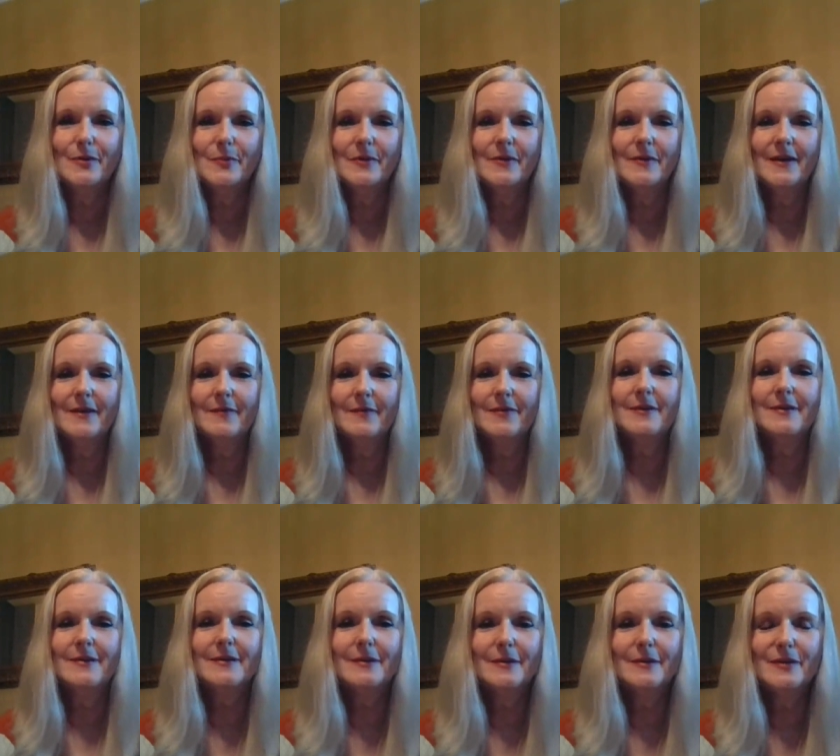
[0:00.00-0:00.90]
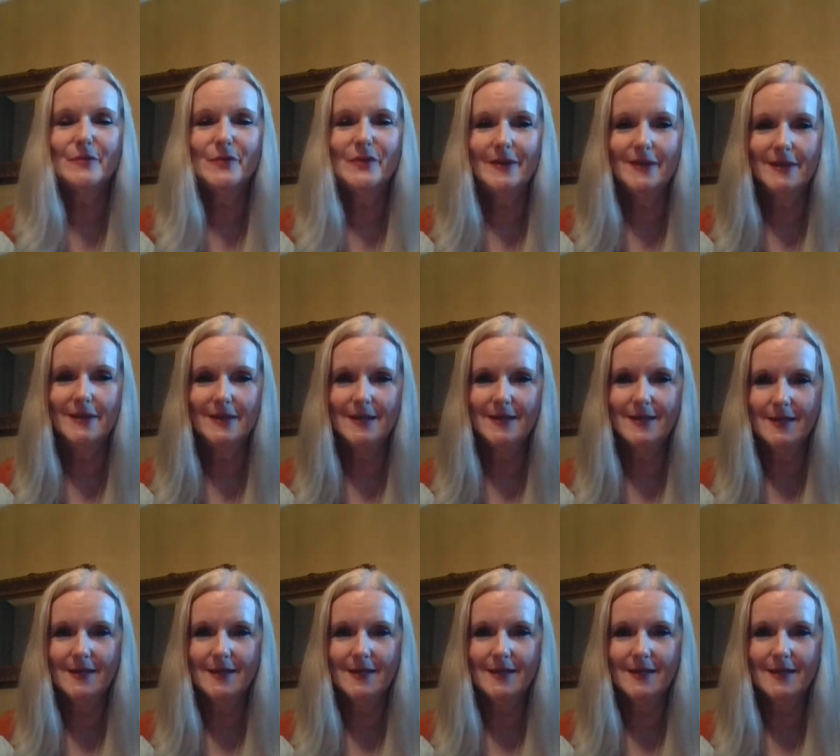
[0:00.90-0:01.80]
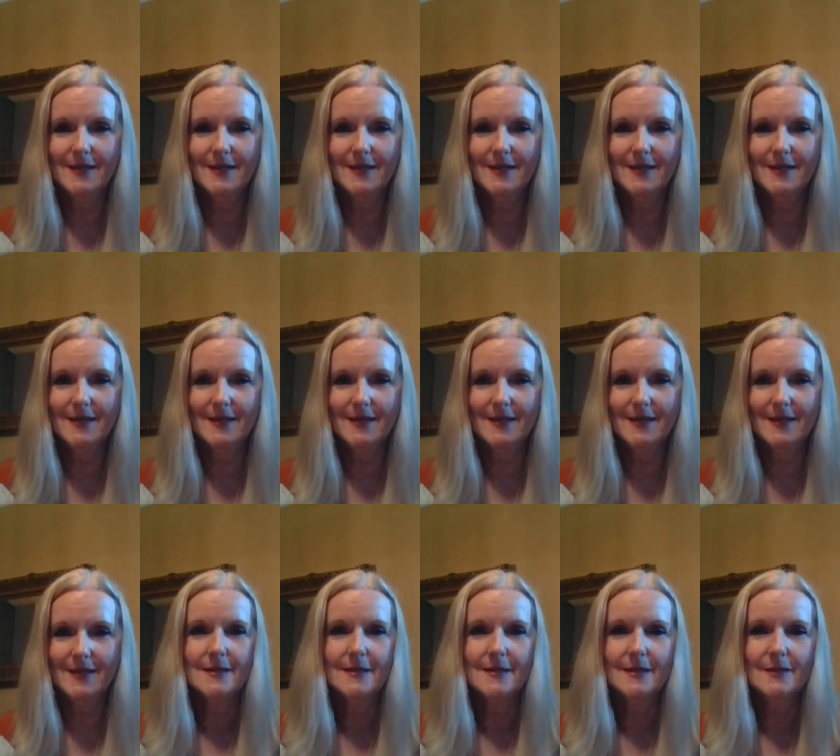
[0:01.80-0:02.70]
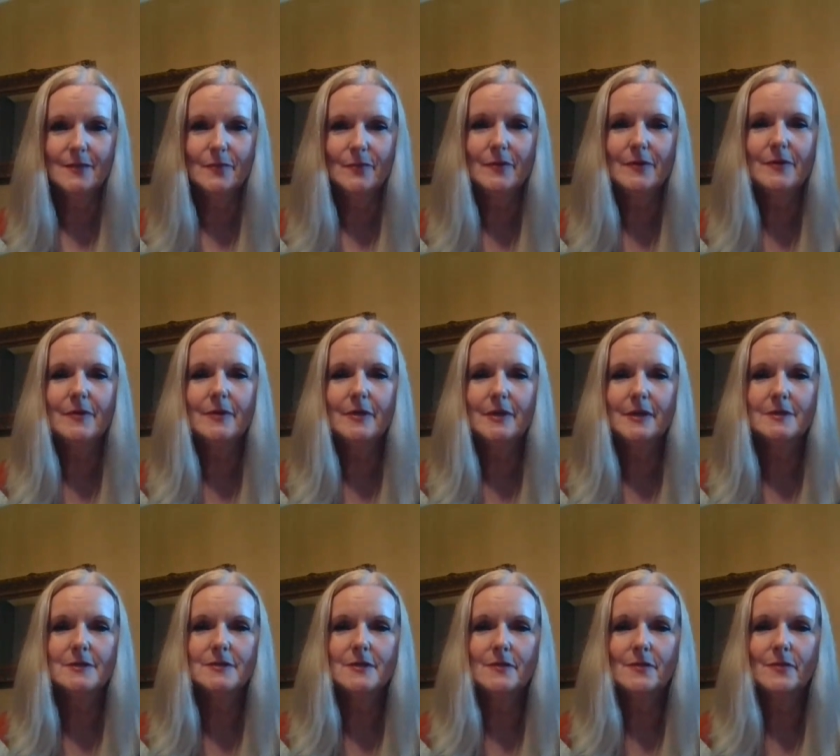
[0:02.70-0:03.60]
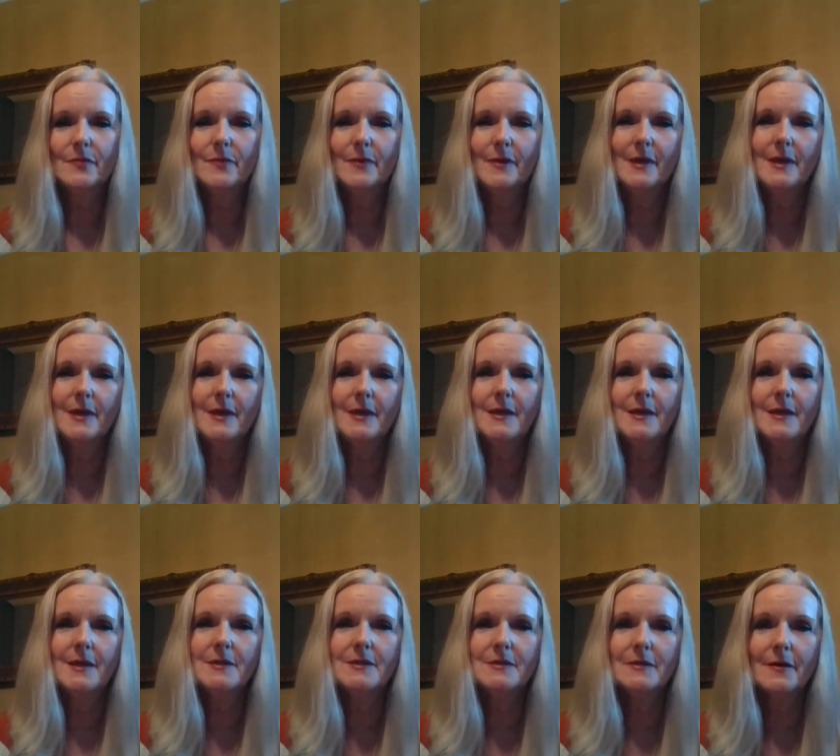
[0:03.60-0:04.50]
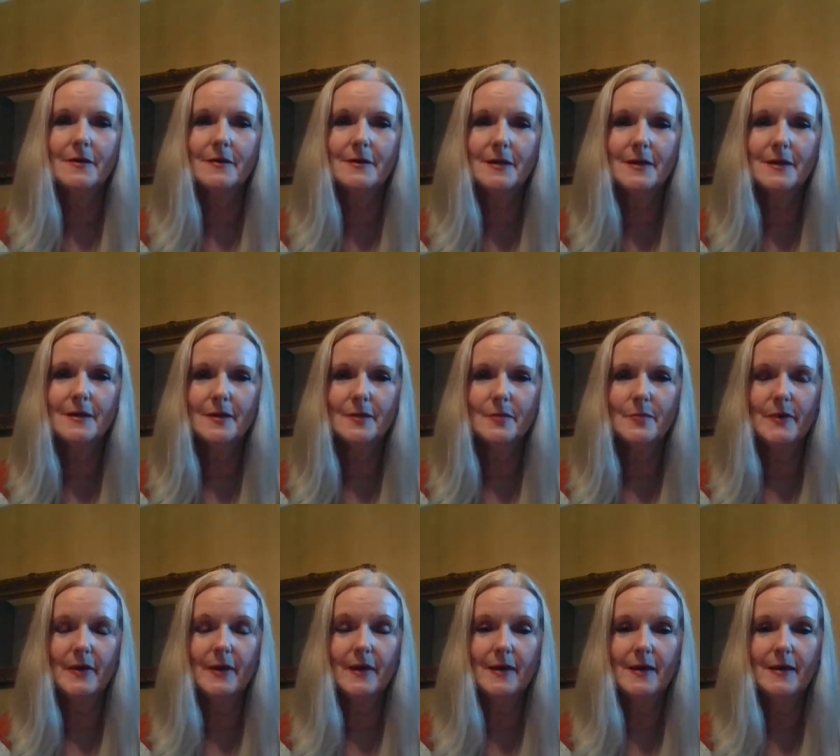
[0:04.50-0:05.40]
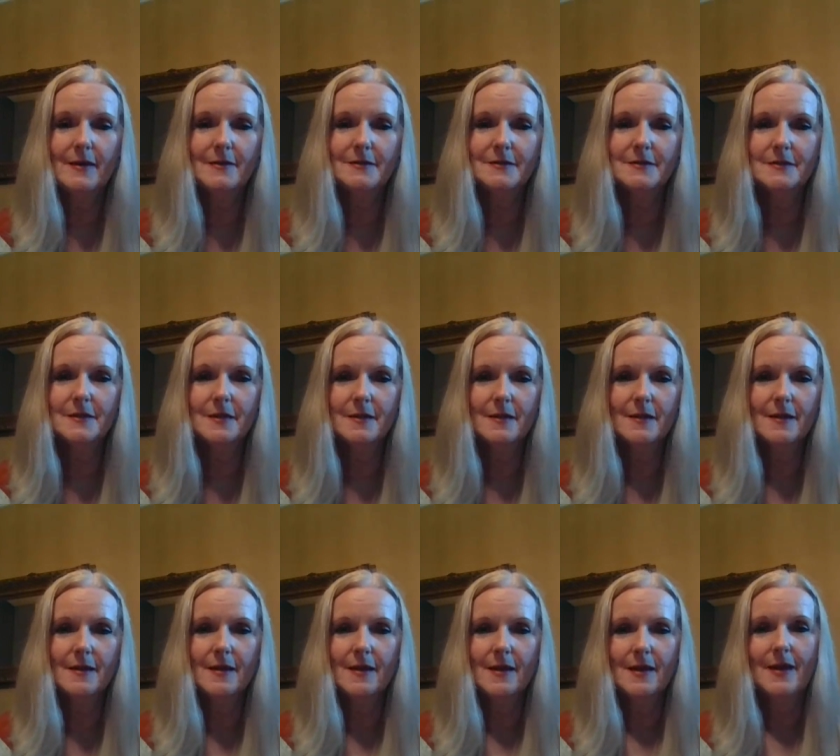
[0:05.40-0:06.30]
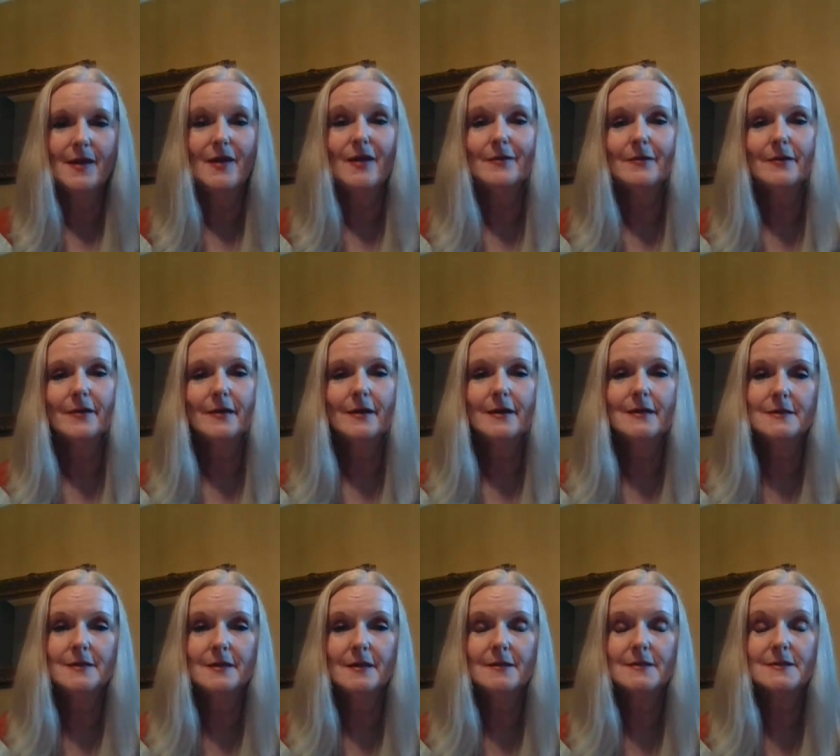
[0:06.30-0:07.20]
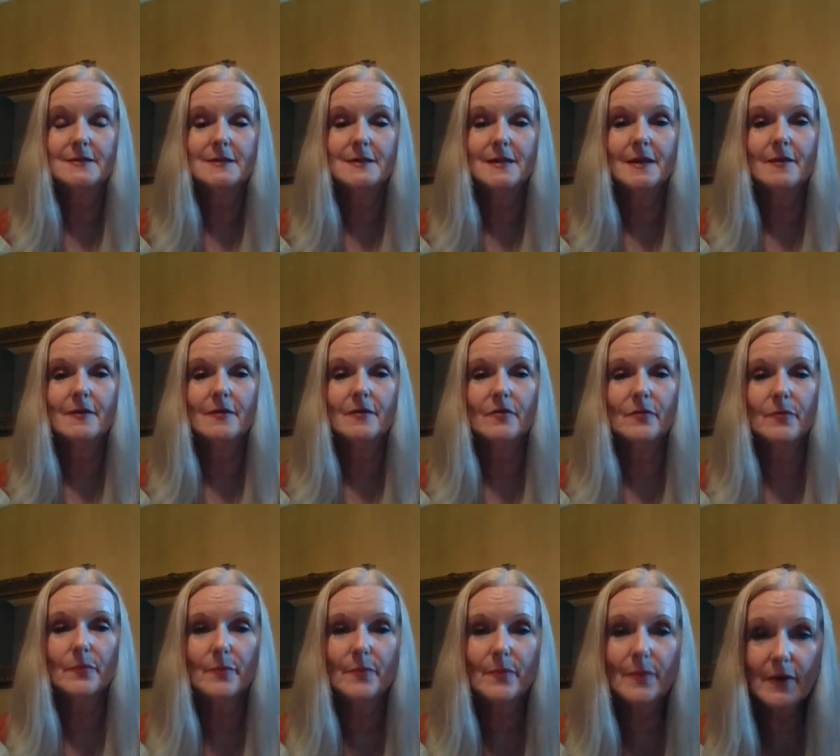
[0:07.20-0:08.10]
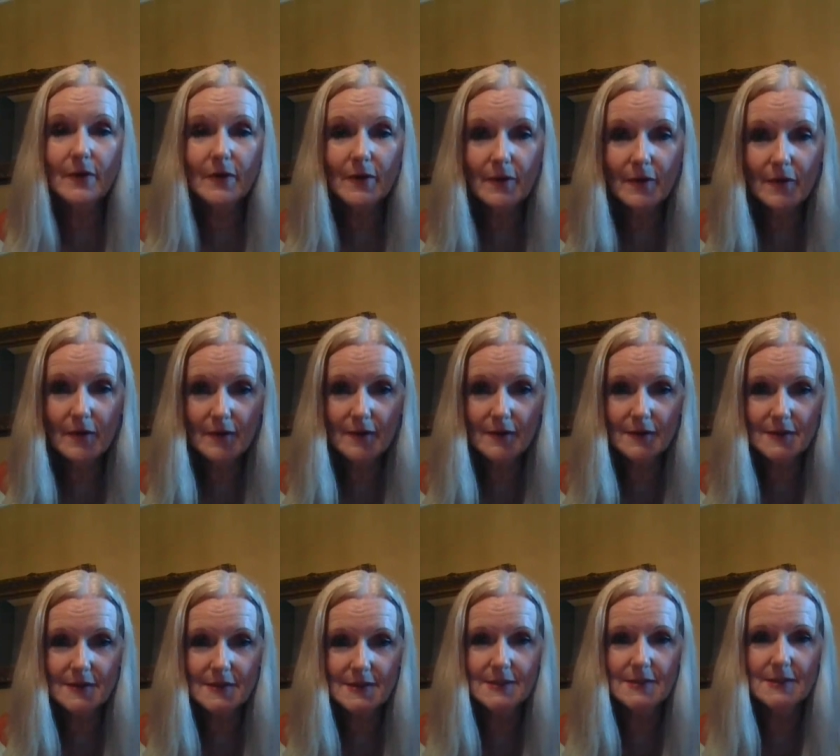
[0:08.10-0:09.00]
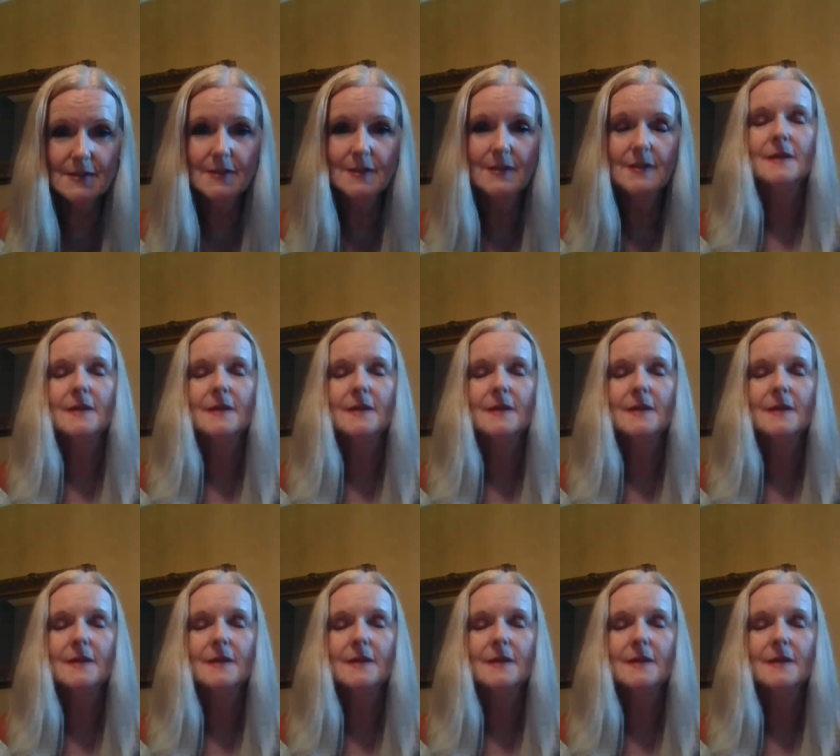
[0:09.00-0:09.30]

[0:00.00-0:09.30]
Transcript: hope you're having a good week. Tonight we're going to be talking about how God takes care of birds